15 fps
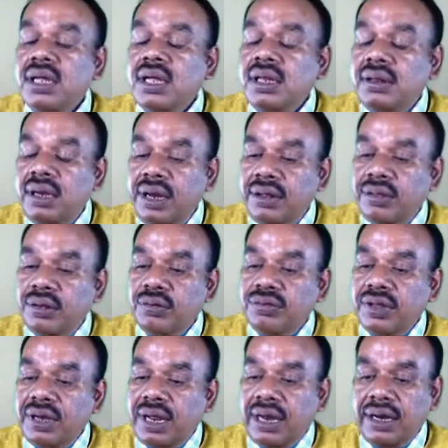
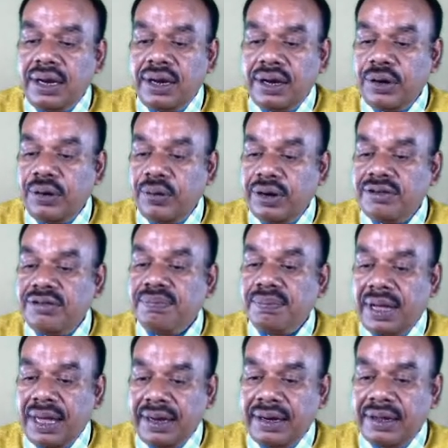3900 units
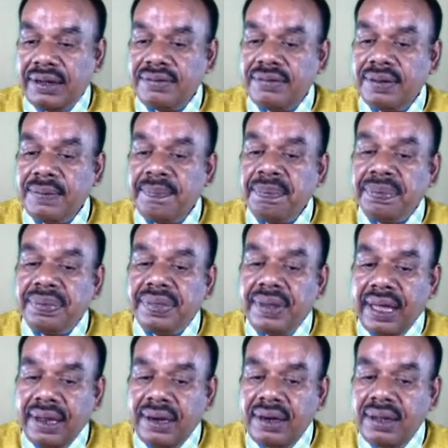minus
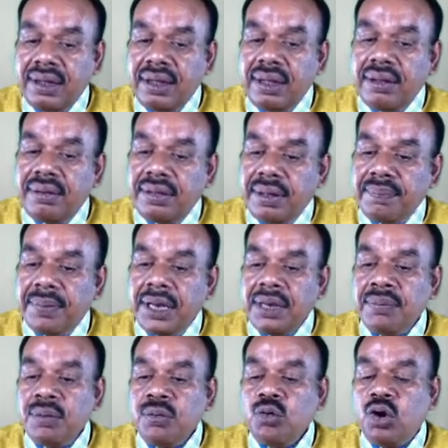then the
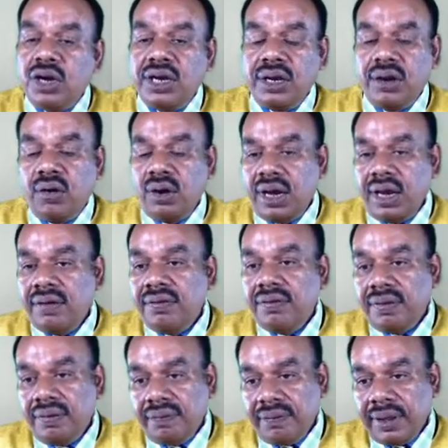minimum quantity. Already
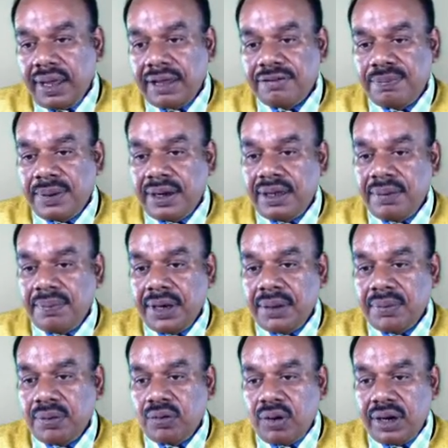we explained the
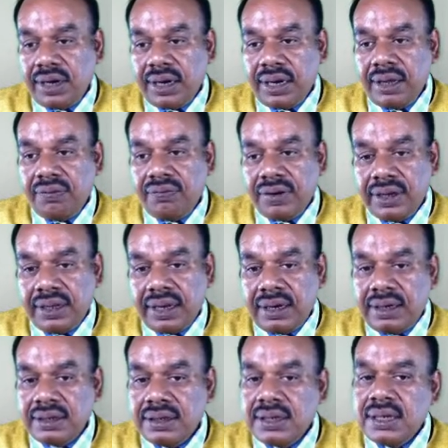minimum quantity for
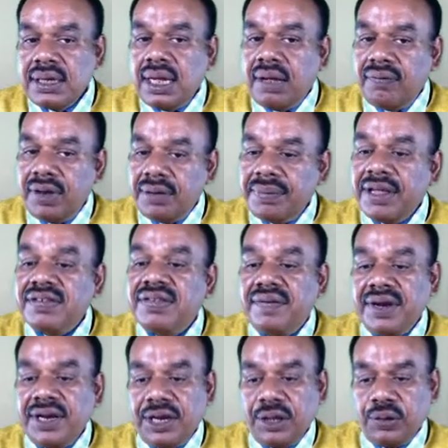that will be a
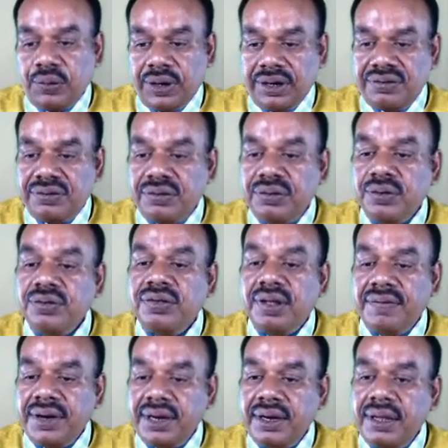70 units. So
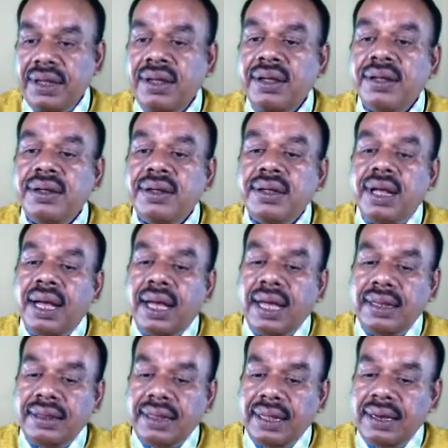70
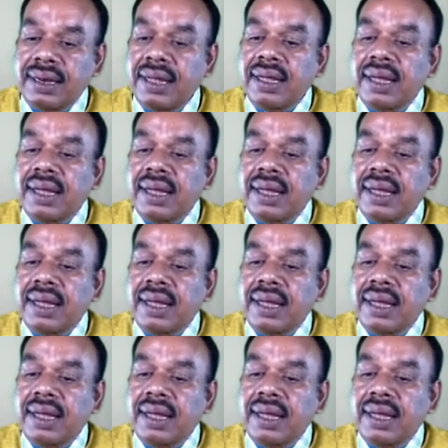and then